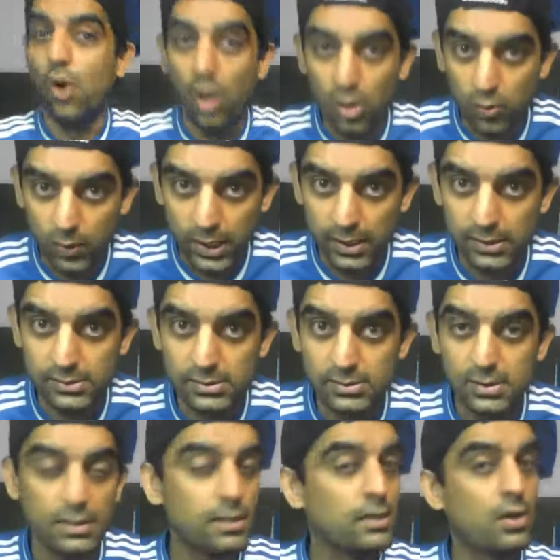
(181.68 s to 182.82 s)
always,
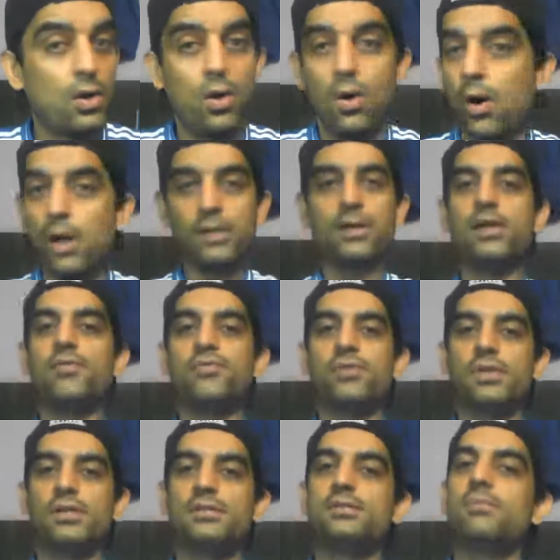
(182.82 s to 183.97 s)
all
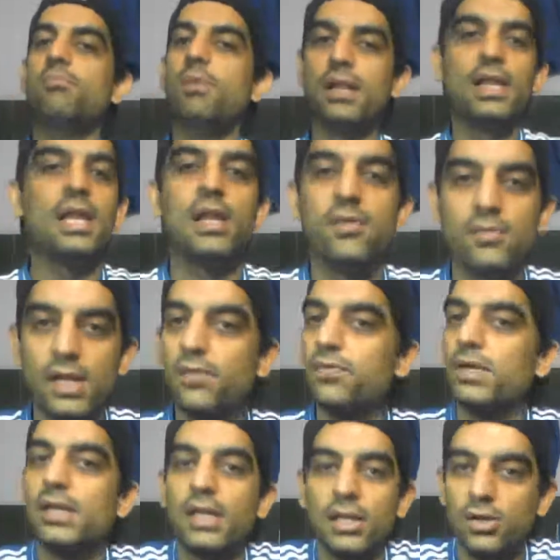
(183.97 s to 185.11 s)
referees believe that
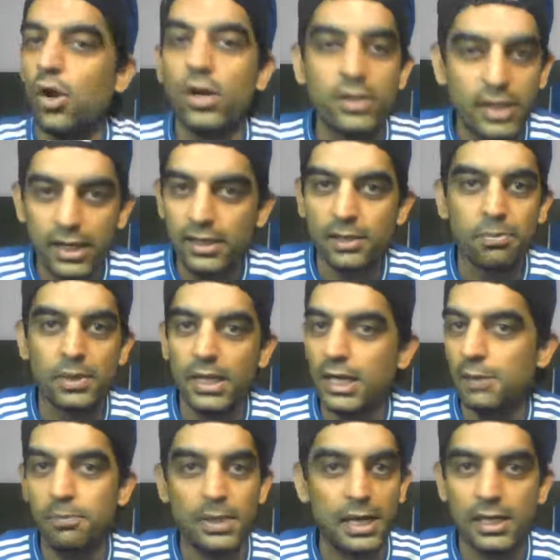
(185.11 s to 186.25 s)
we cannot get
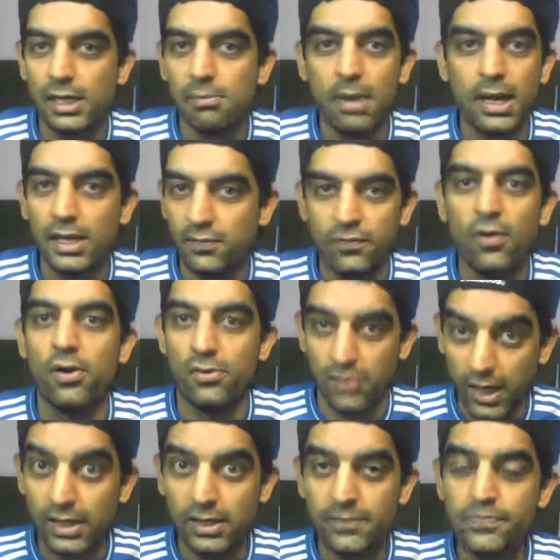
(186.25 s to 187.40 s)
a penalty by default,
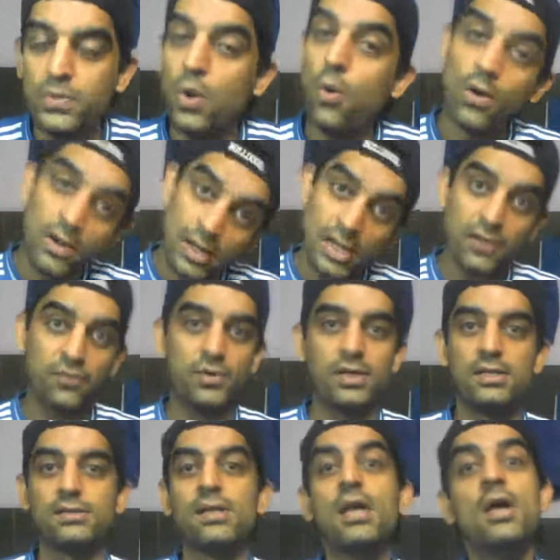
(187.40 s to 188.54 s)
right? Only if it
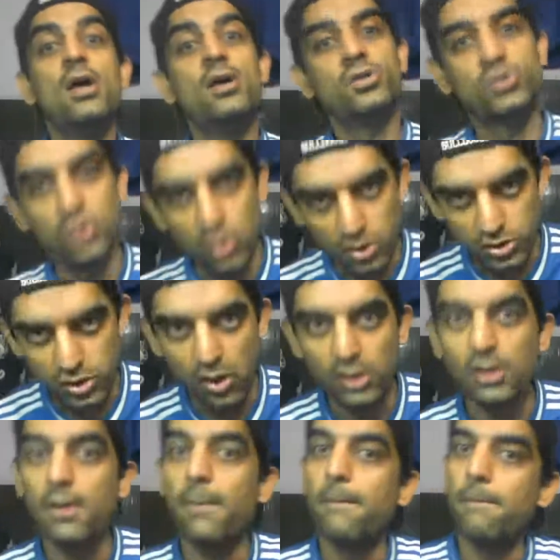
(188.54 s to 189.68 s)
is sure
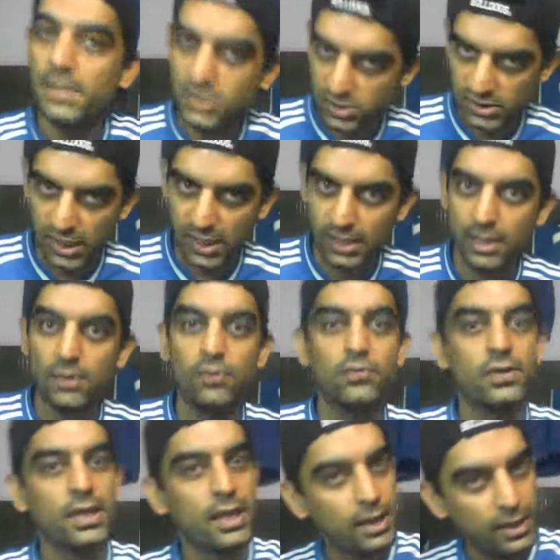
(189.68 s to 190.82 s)
shot mistake,
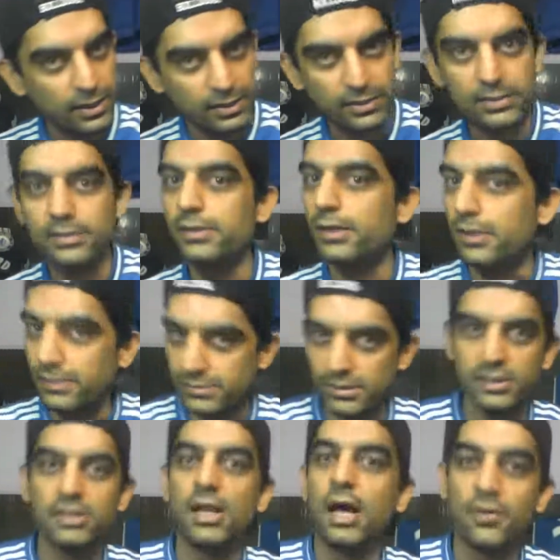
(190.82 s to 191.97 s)
VAR turns
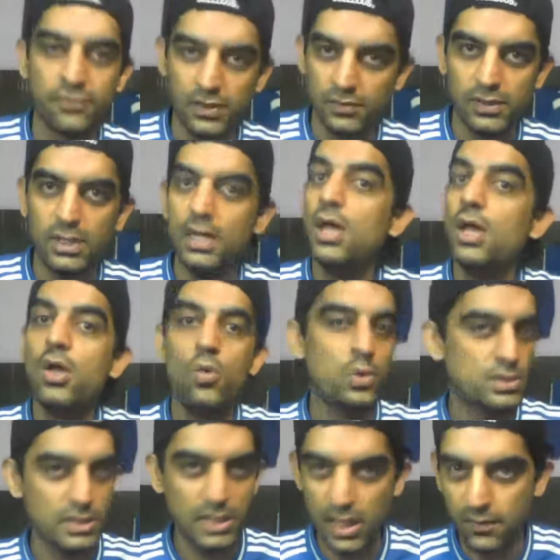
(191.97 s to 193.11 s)
it in our favor,
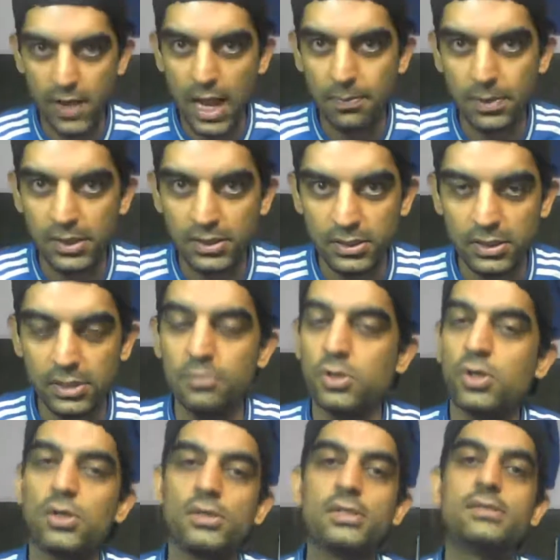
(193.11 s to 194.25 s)
which never happened here
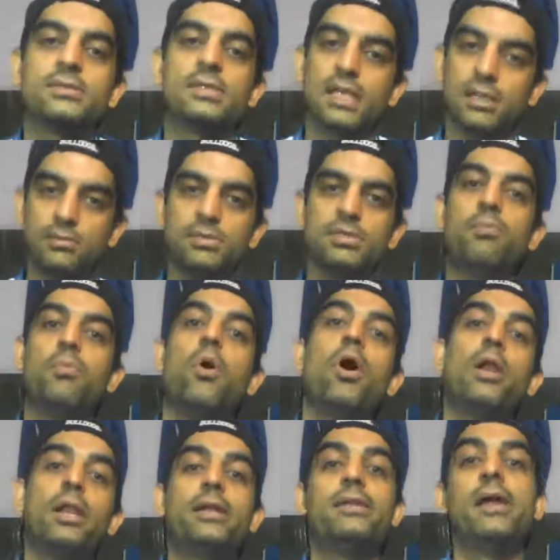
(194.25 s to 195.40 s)
because it seems the
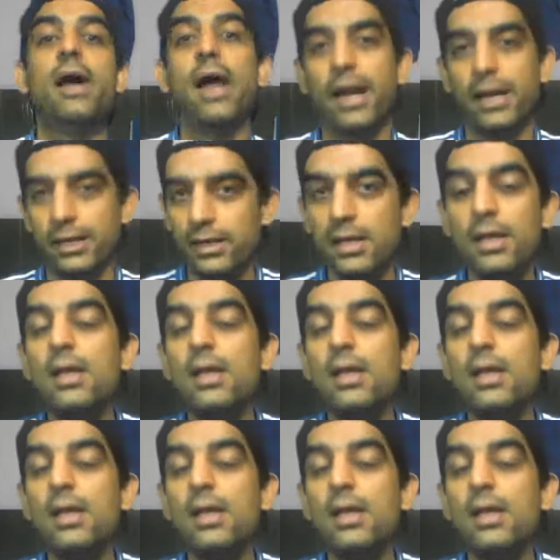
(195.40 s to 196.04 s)
ball hit the hand.